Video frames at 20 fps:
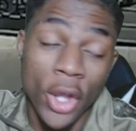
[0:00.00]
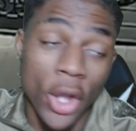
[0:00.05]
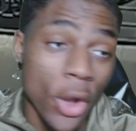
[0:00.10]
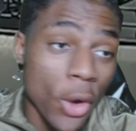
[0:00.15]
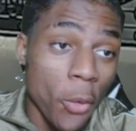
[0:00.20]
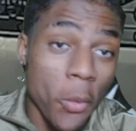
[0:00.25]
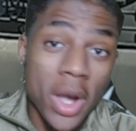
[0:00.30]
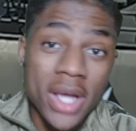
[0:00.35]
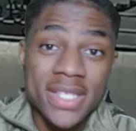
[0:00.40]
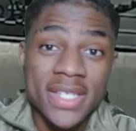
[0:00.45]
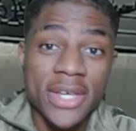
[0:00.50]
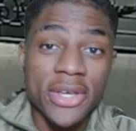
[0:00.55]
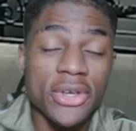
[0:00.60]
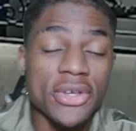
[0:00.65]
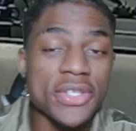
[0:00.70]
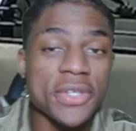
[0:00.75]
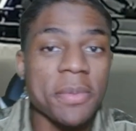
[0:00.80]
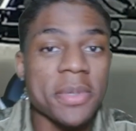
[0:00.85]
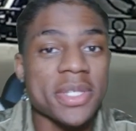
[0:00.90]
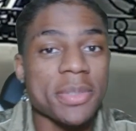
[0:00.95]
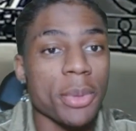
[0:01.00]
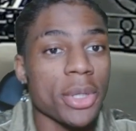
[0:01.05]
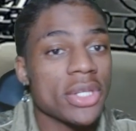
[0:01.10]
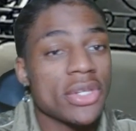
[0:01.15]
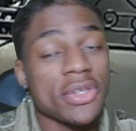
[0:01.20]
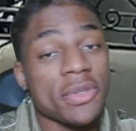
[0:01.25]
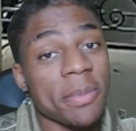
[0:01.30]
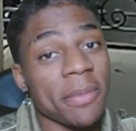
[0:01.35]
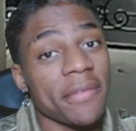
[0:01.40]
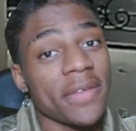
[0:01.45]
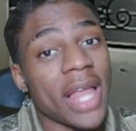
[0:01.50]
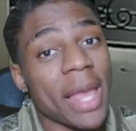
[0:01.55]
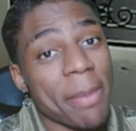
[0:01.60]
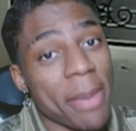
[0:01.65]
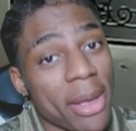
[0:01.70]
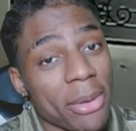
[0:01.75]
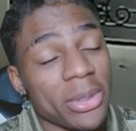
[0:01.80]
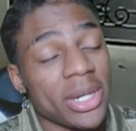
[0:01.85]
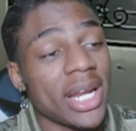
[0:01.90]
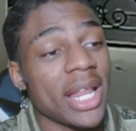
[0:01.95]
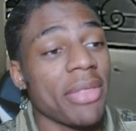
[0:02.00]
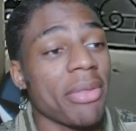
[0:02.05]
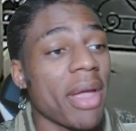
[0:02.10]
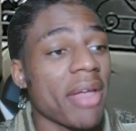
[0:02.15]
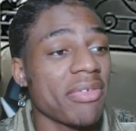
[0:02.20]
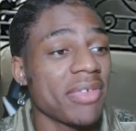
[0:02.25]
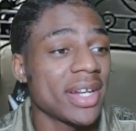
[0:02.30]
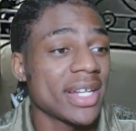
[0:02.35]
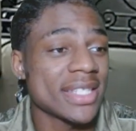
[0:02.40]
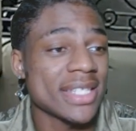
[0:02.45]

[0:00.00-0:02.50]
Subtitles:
What's good, YouTube? It's boy, TooSmooveEli back with another action.